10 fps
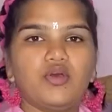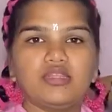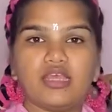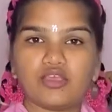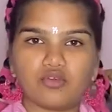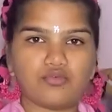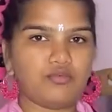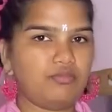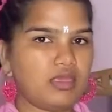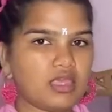Thank you for
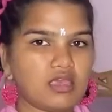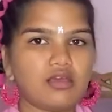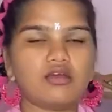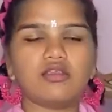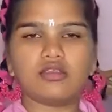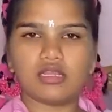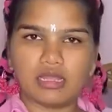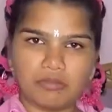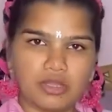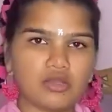being here.
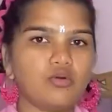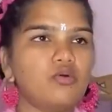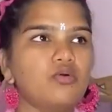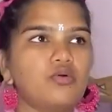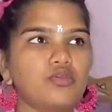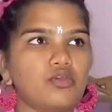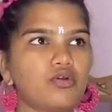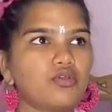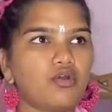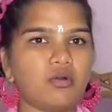Let me know
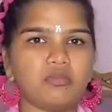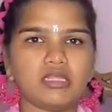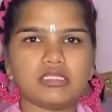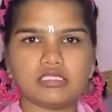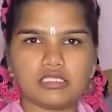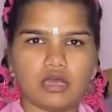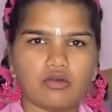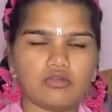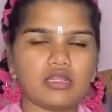your comments down,